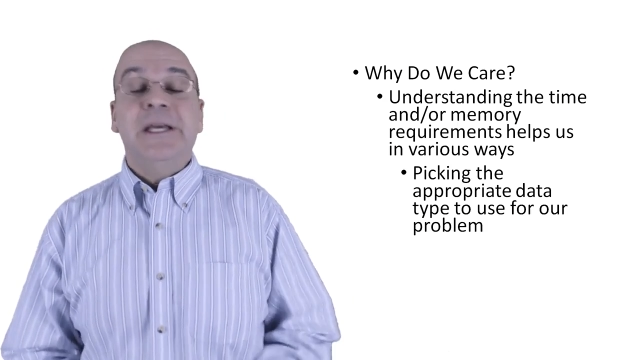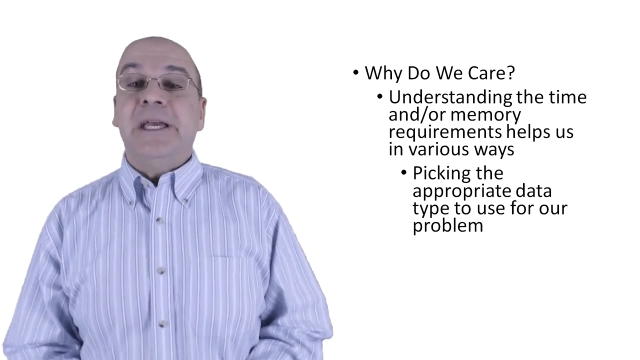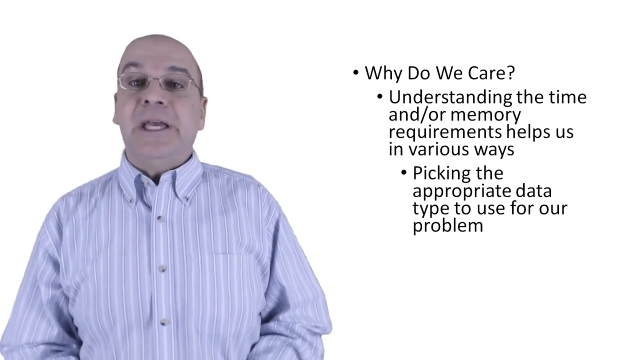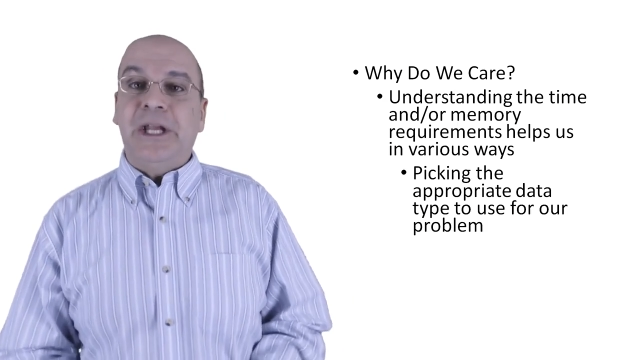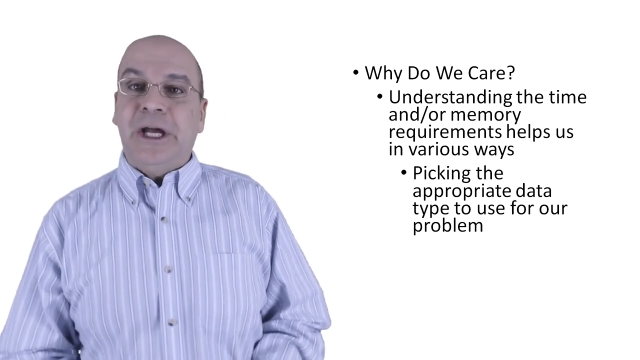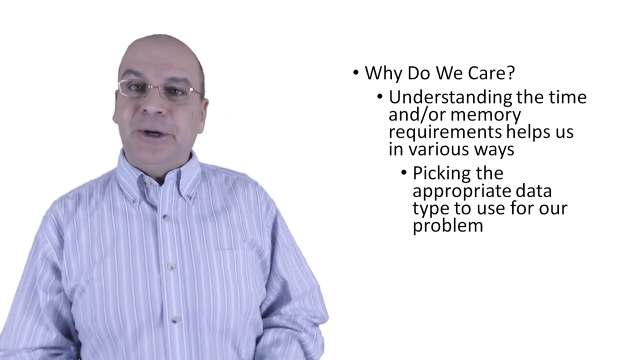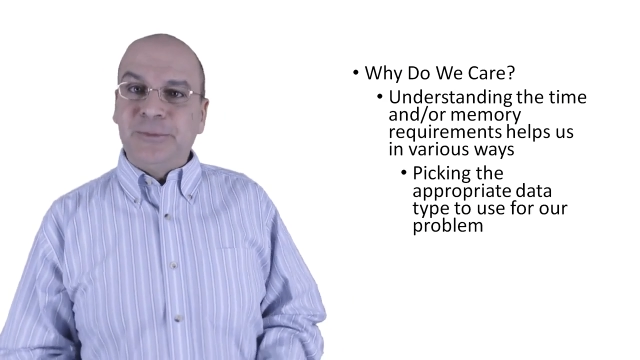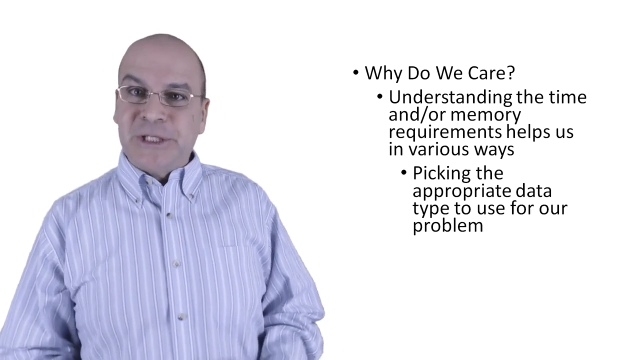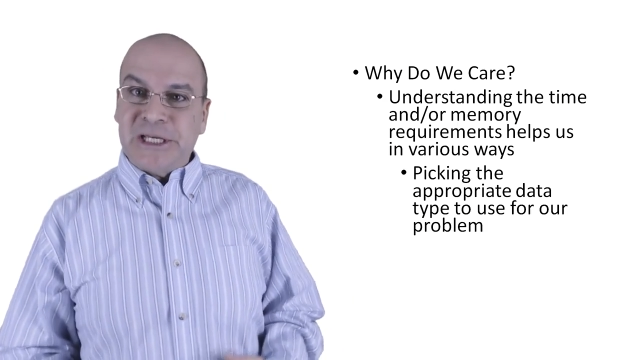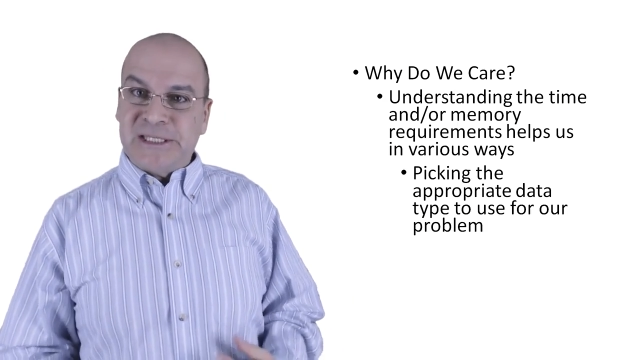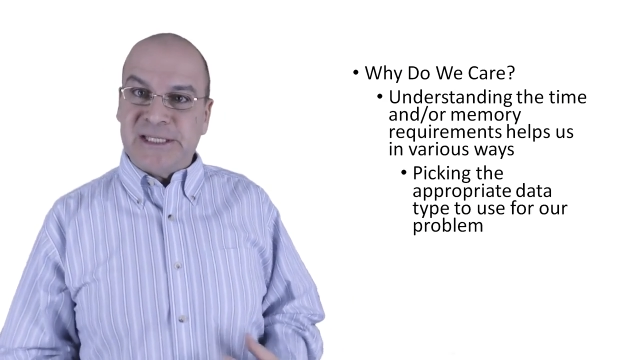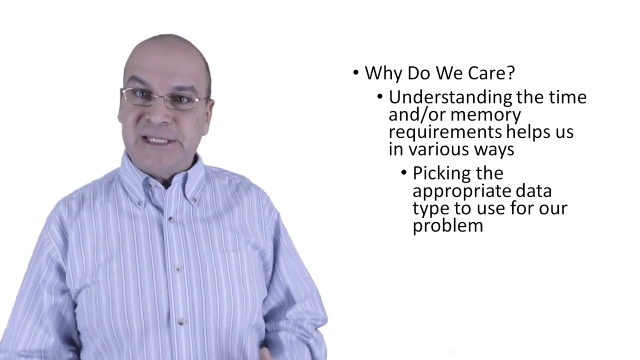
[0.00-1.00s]
It helps
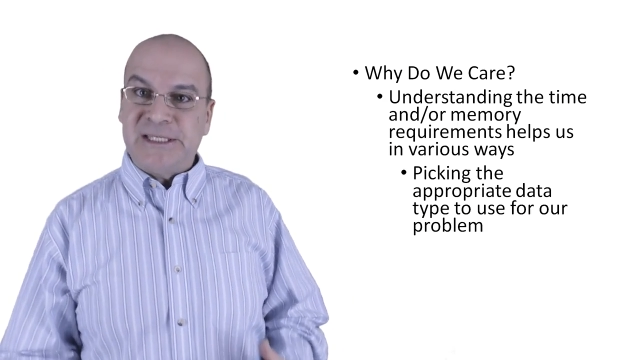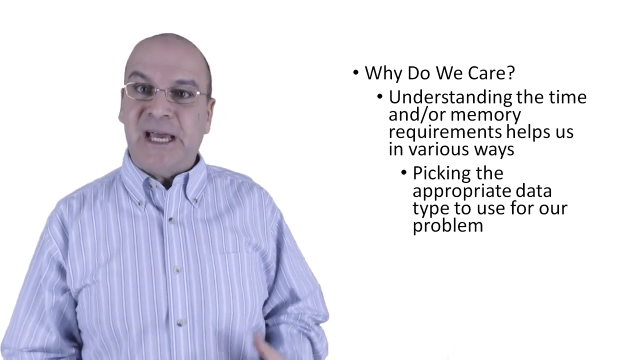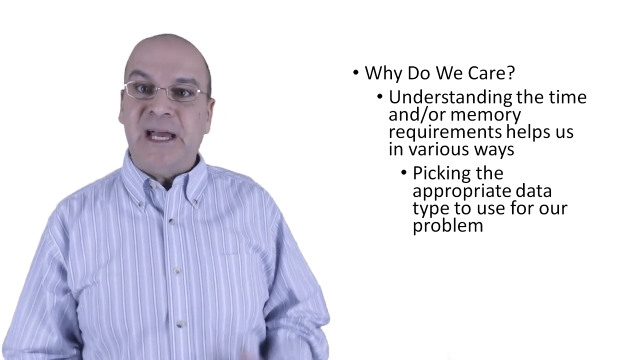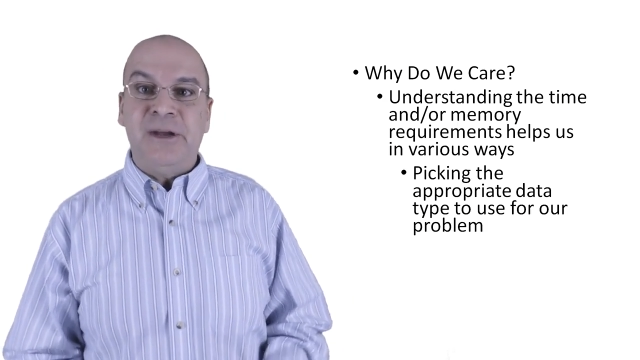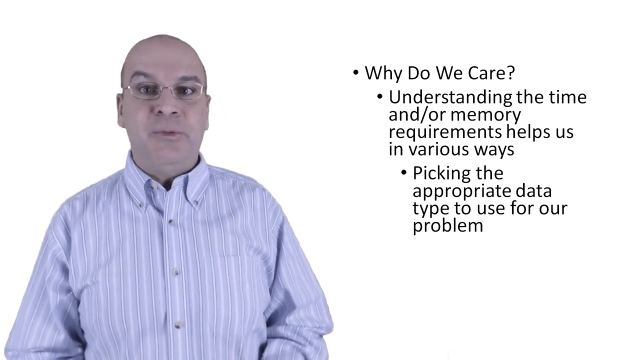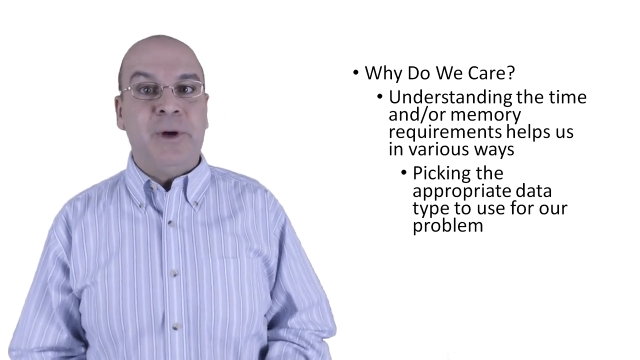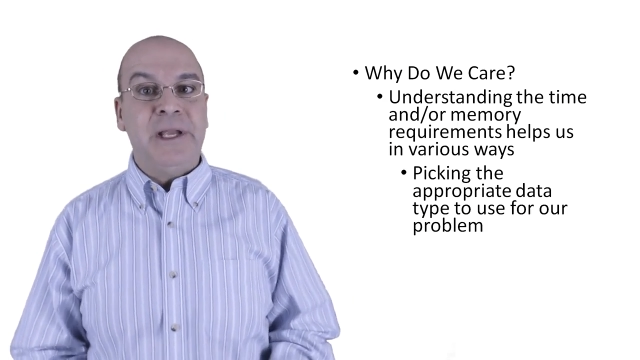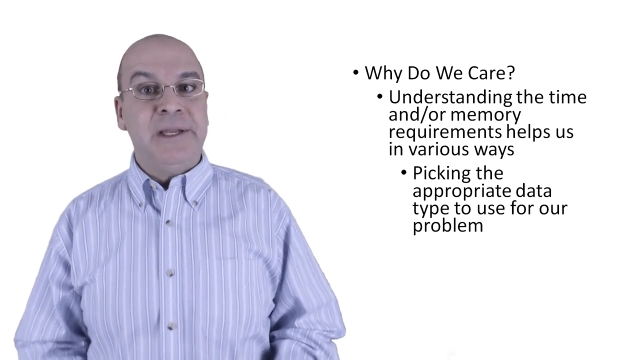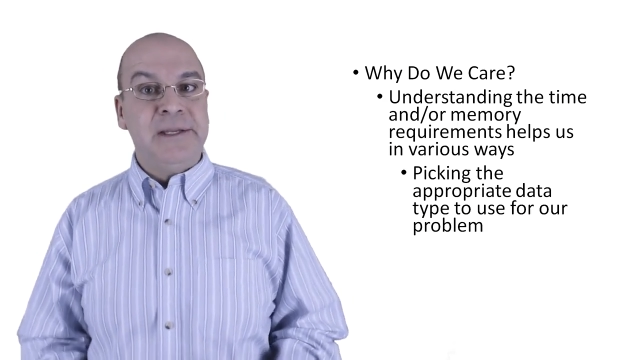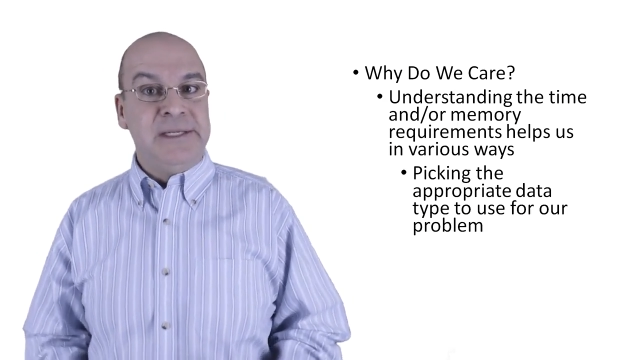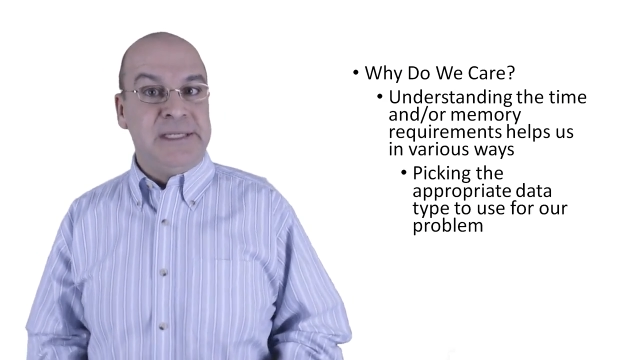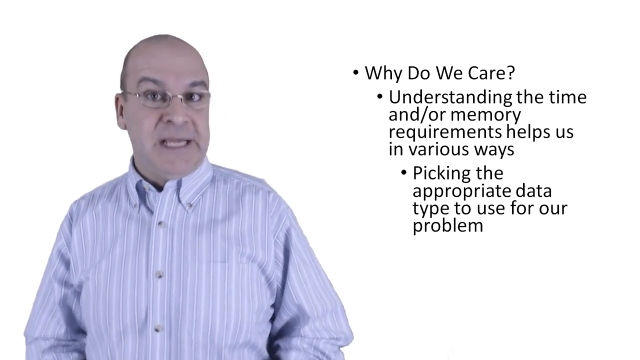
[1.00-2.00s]
us decide
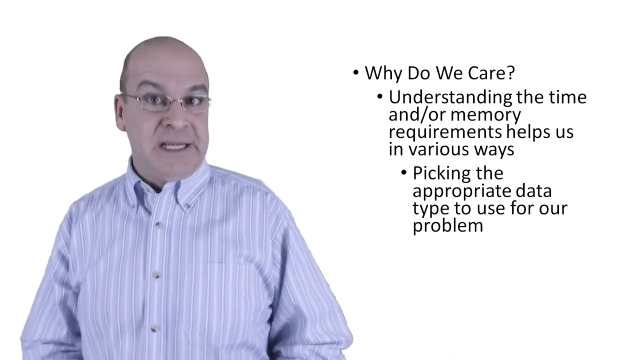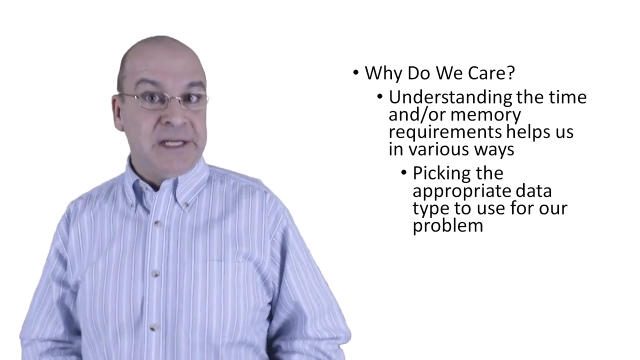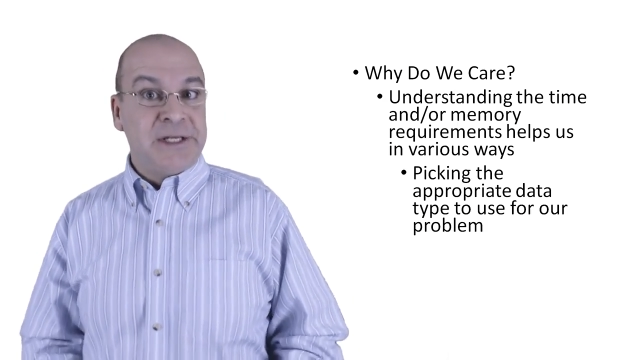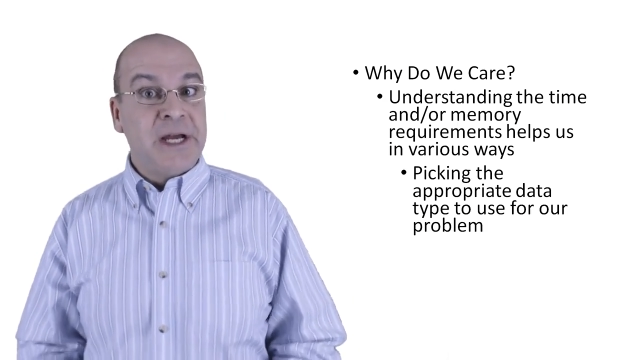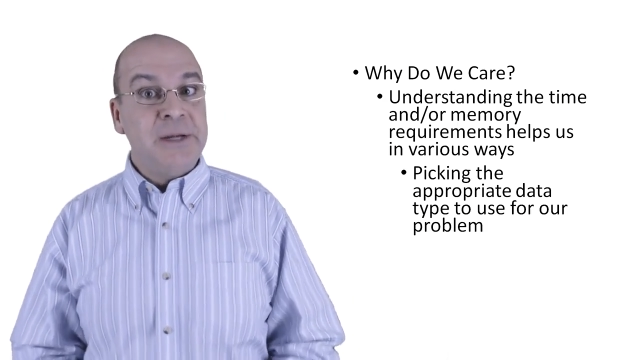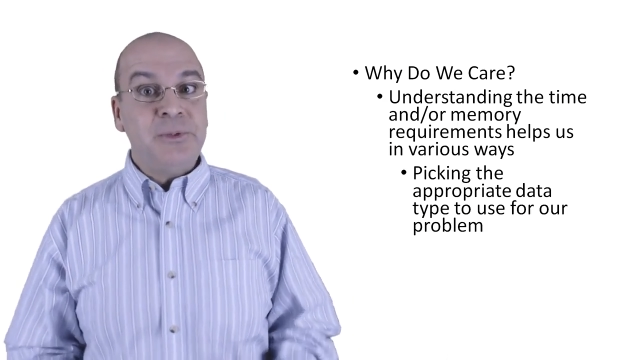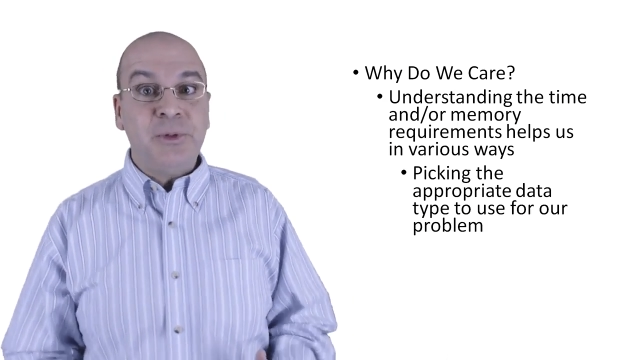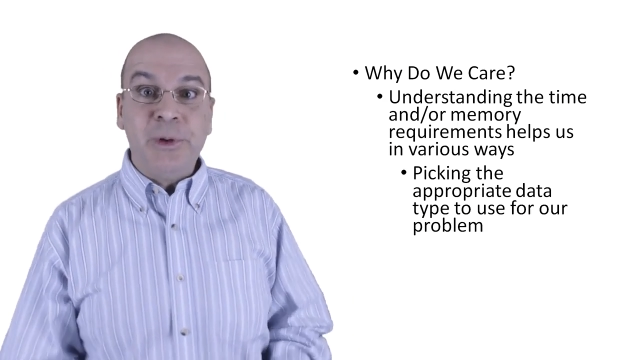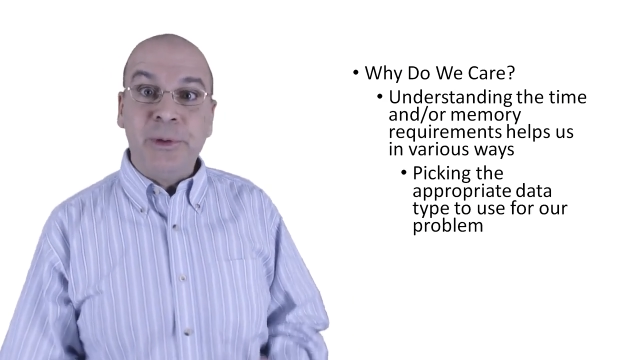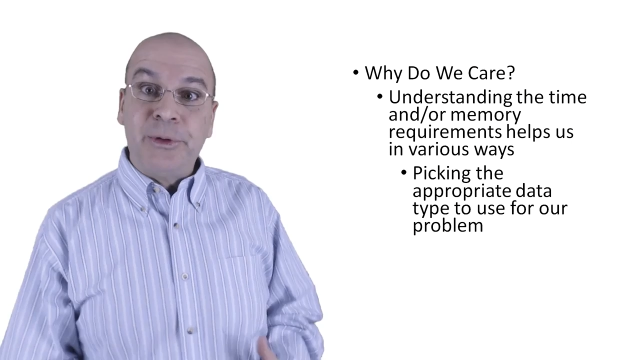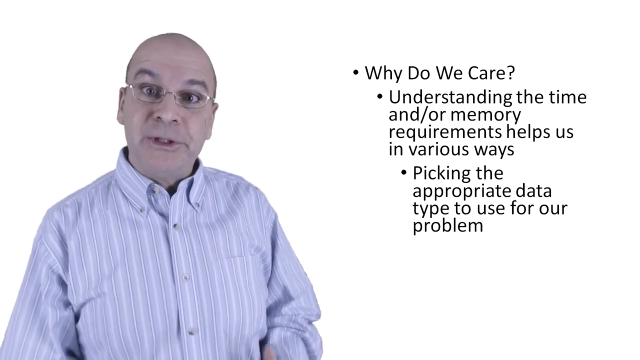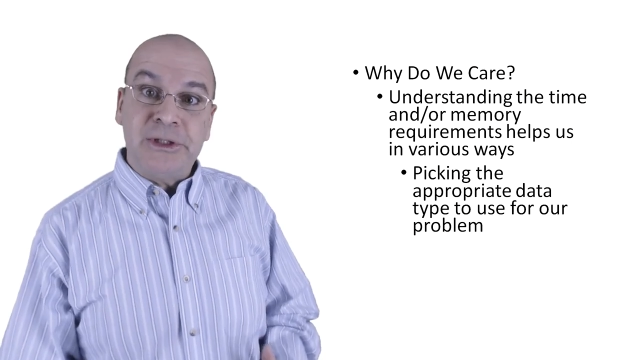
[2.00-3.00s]
what data types
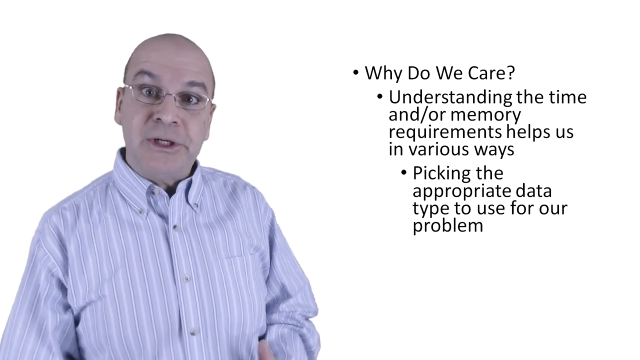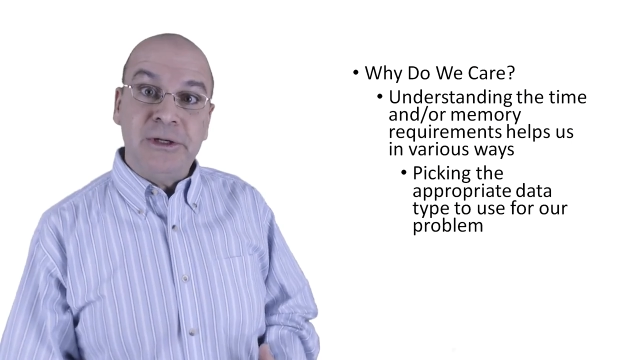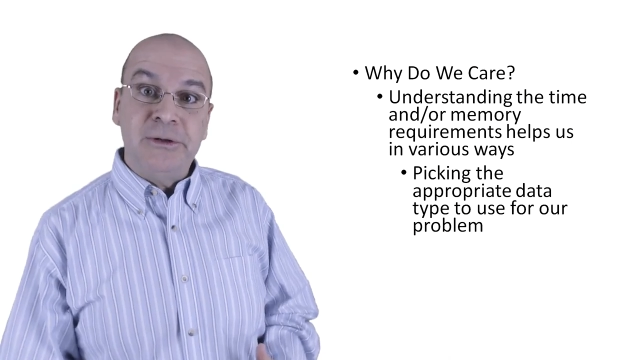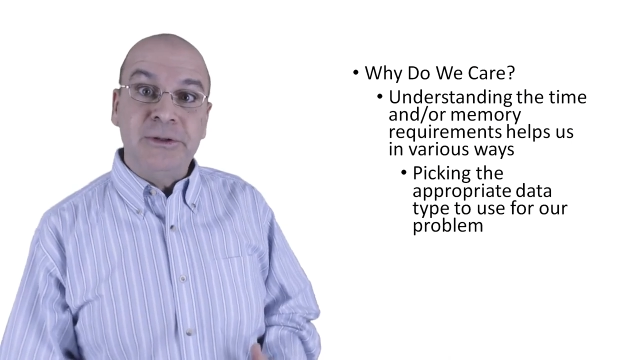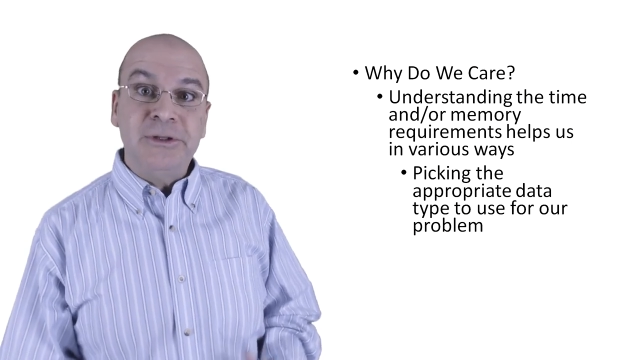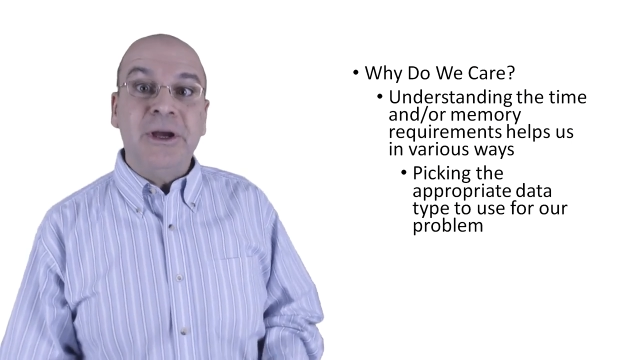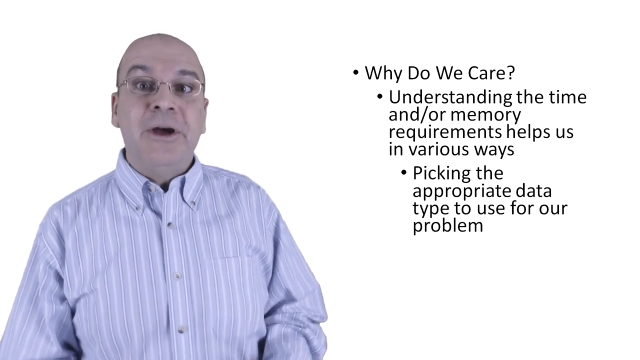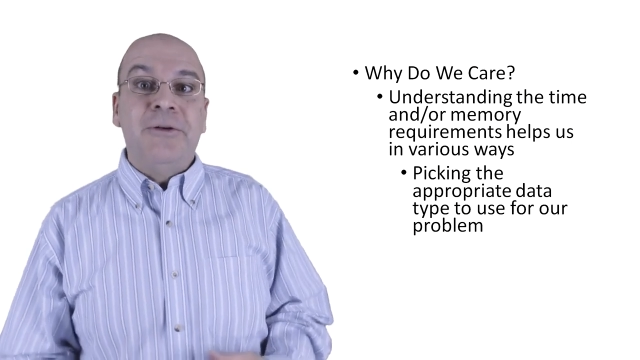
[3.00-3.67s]
we want to use